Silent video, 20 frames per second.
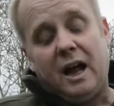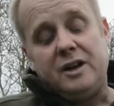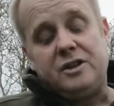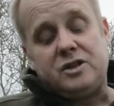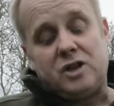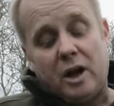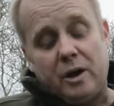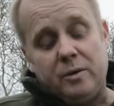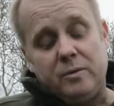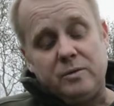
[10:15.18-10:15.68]

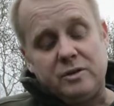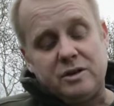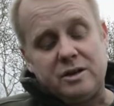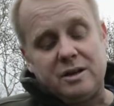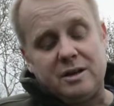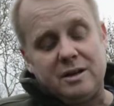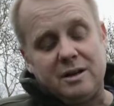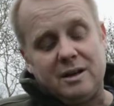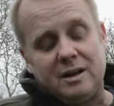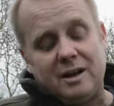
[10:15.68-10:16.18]

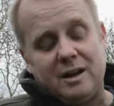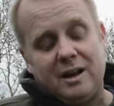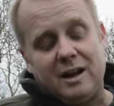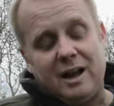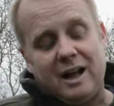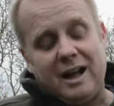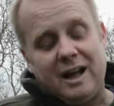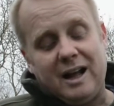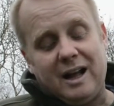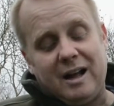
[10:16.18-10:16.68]
don't,
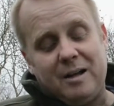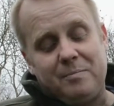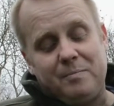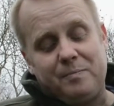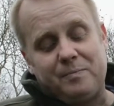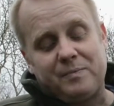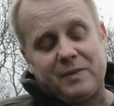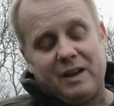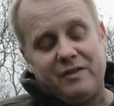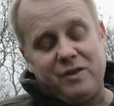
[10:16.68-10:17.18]

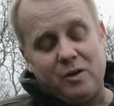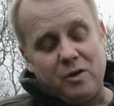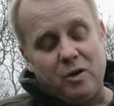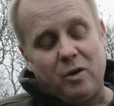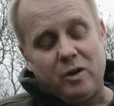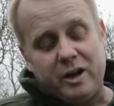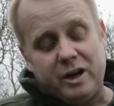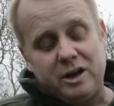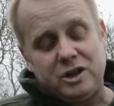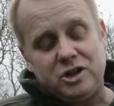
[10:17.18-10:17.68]
if you're
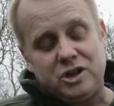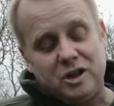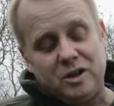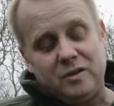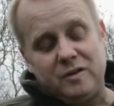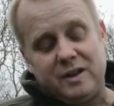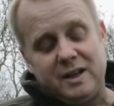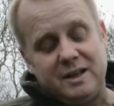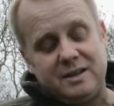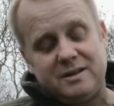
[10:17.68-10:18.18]
not going to
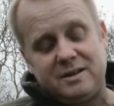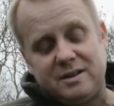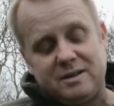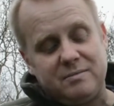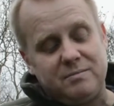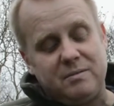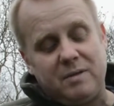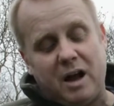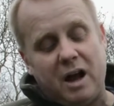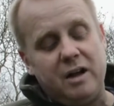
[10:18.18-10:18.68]
shoot this
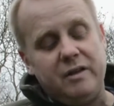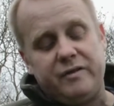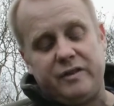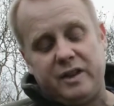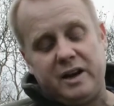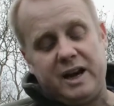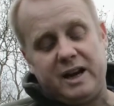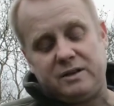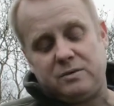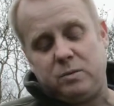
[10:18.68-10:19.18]
over
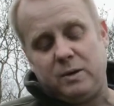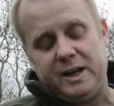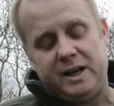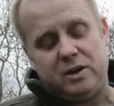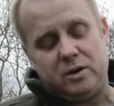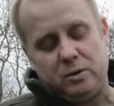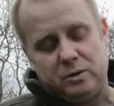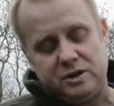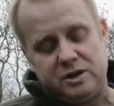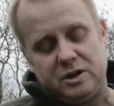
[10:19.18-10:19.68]
the next
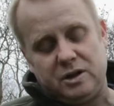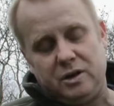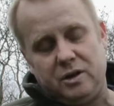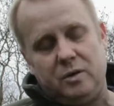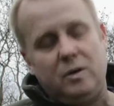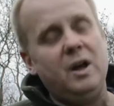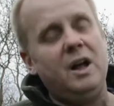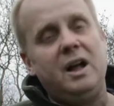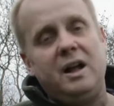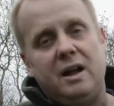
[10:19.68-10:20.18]
week or
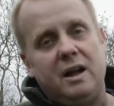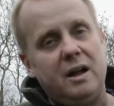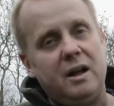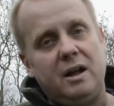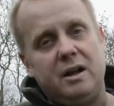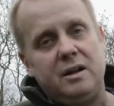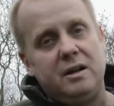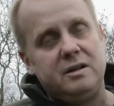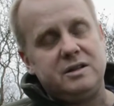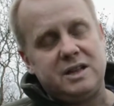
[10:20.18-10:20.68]
two,
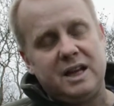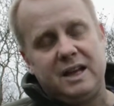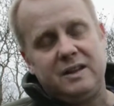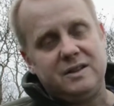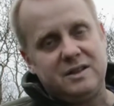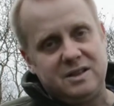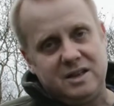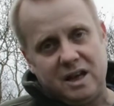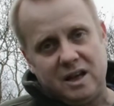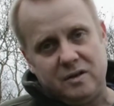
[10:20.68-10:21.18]
take the
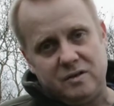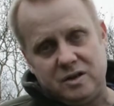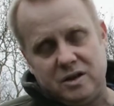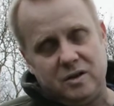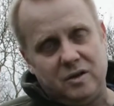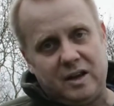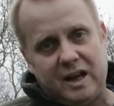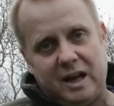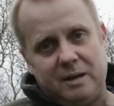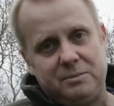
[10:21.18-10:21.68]

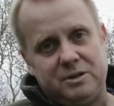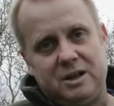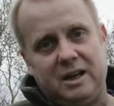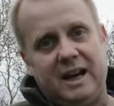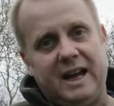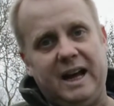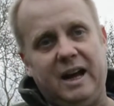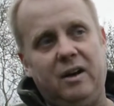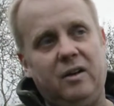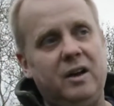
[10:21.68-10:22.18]
CO2 capsule
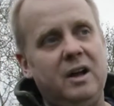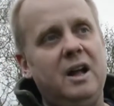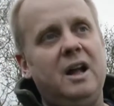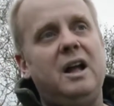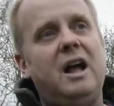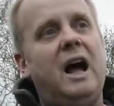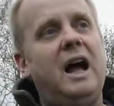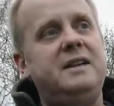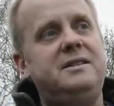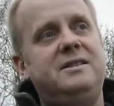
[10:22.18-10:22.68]
out.
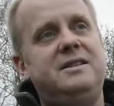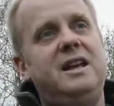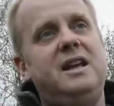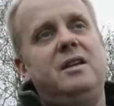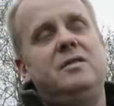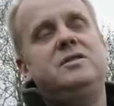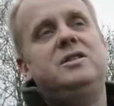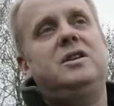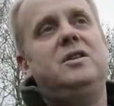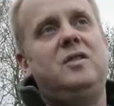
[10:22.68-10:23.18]
A
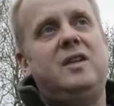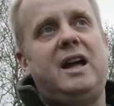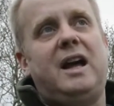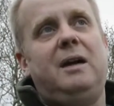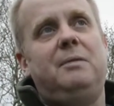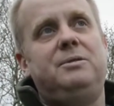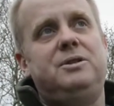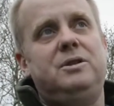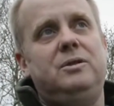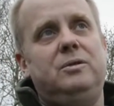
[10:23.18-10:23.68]
CO2
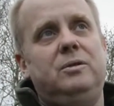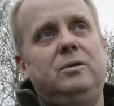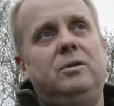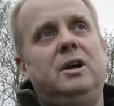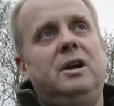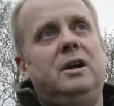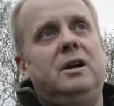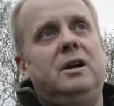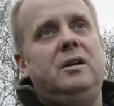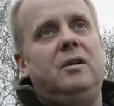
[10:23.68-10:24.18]
capsule,
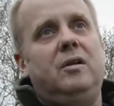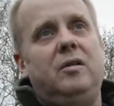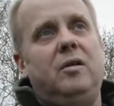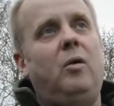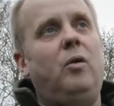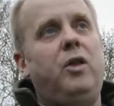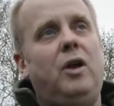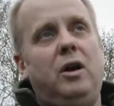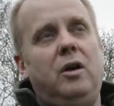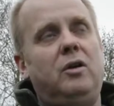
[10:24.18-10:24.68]

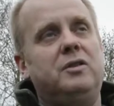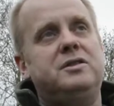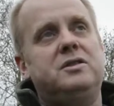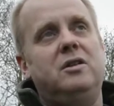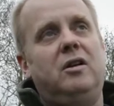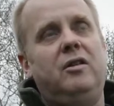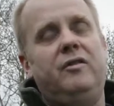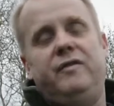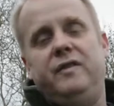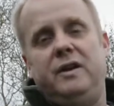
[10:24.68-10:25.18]
or the loss
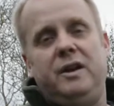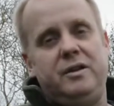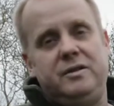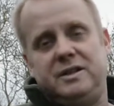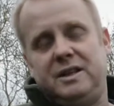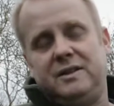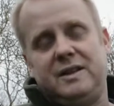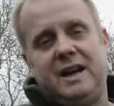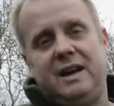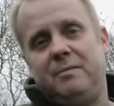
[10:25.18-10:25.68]
of
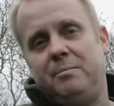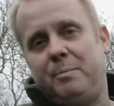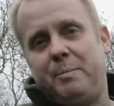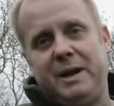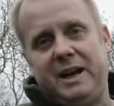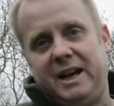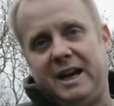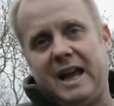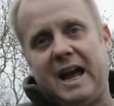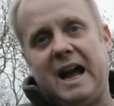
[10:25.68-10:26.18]
losing that
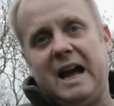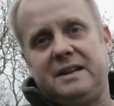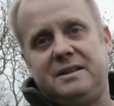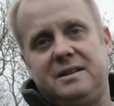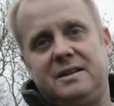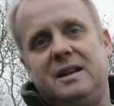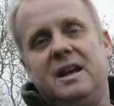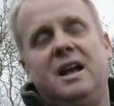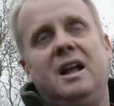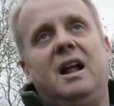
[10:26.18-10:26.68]
bit of
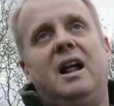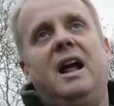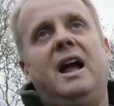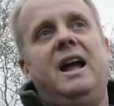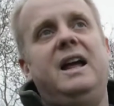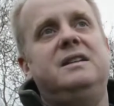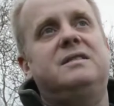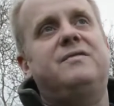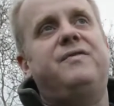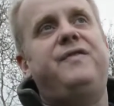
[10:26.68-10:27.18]
gas,
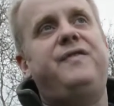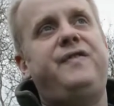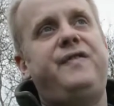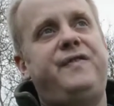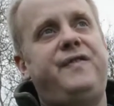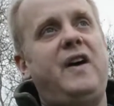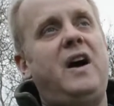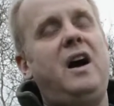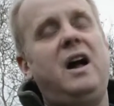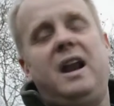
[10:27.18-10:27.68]
is
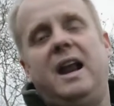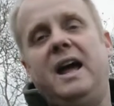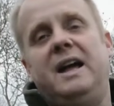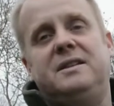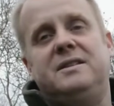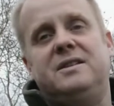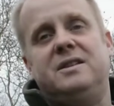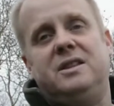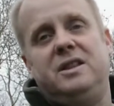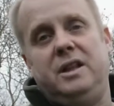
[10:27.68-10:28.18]
far
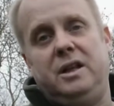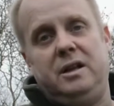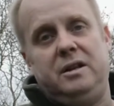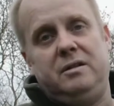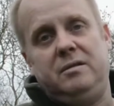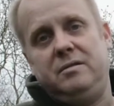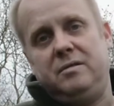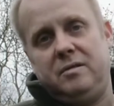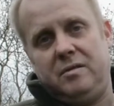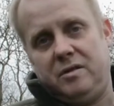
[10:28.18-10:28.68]
less
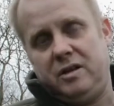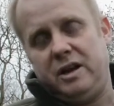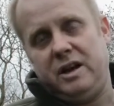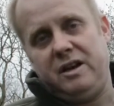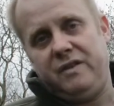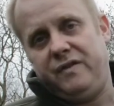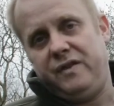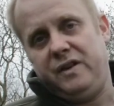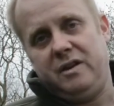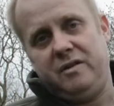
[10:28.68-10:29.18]
than
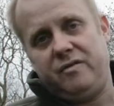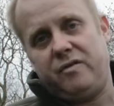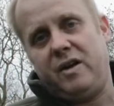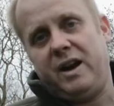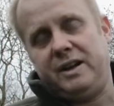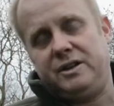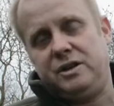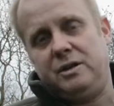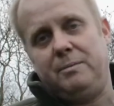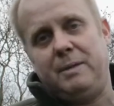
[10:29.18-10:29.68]
if you've
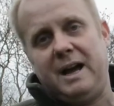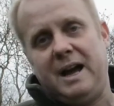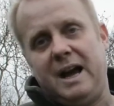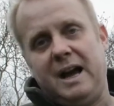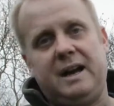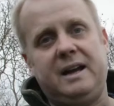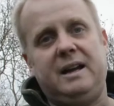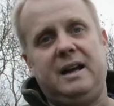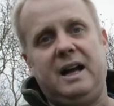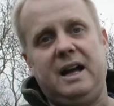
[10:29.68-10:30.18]
wrecked your
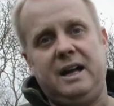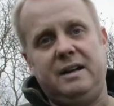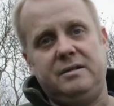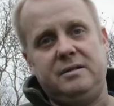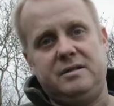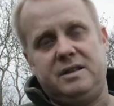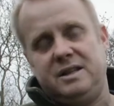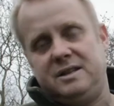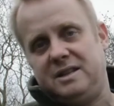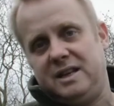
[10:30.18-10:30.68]
mag
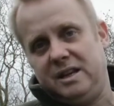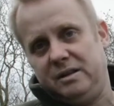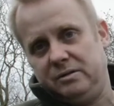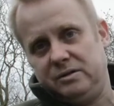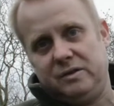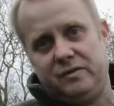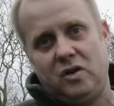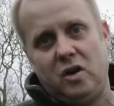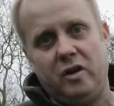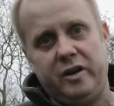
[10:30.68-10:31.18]
and the seals
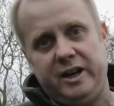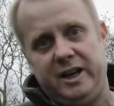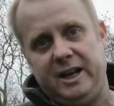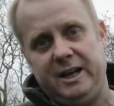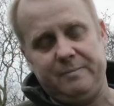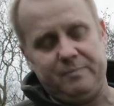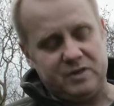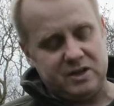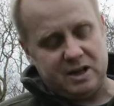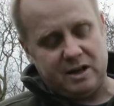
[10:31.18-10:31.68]
have gone in
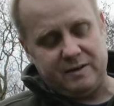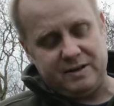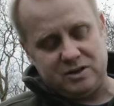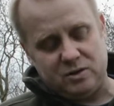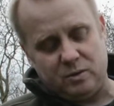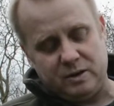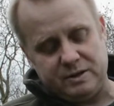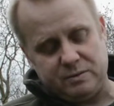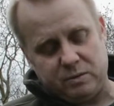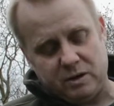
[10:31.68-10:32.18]
it. So it's
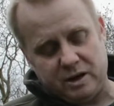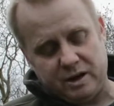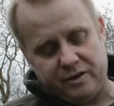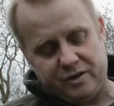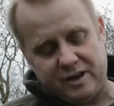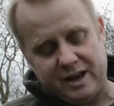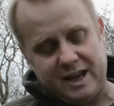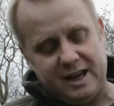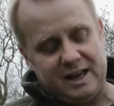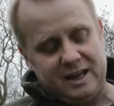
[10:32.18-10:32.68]
always worth
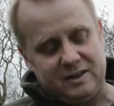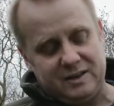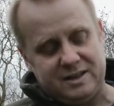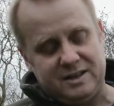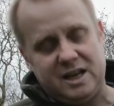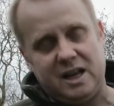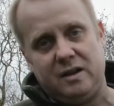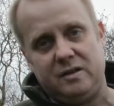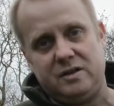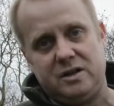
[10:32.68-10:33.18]
taking the
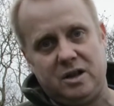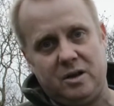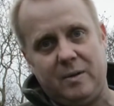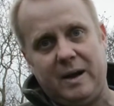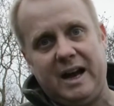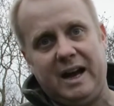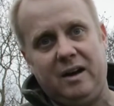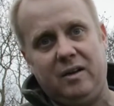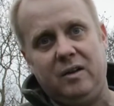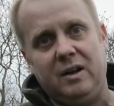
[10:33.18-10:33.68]
CO2
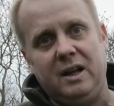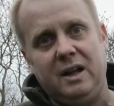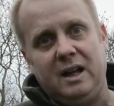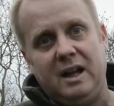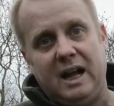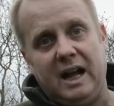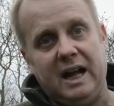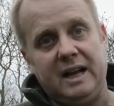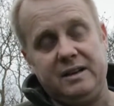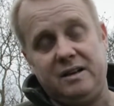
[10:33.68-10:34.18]
out,
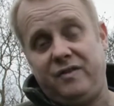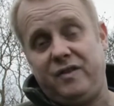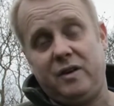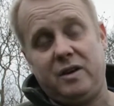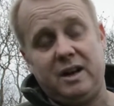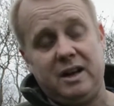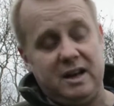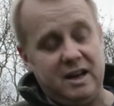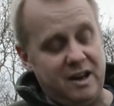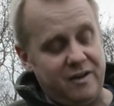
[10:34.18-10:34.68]
and if you're
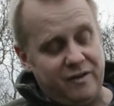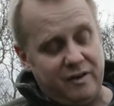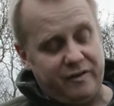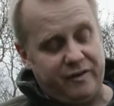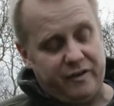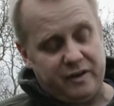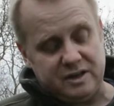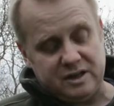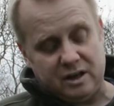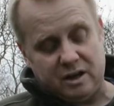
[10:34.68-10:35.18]
going to leave it
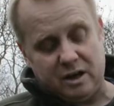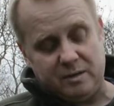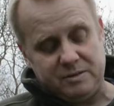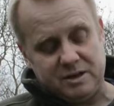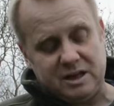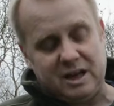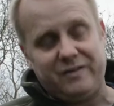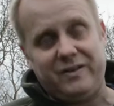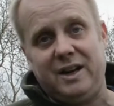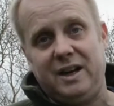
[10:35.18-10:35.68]
for a time,
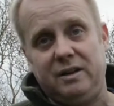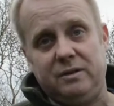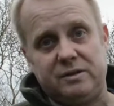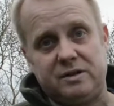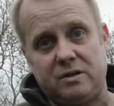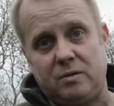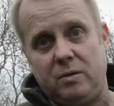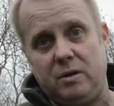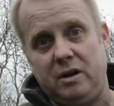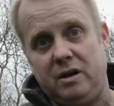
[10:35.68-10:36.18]
just give it a little
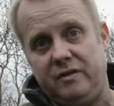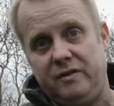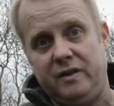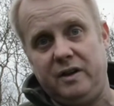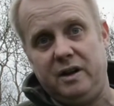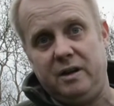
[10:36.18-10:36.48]
squirt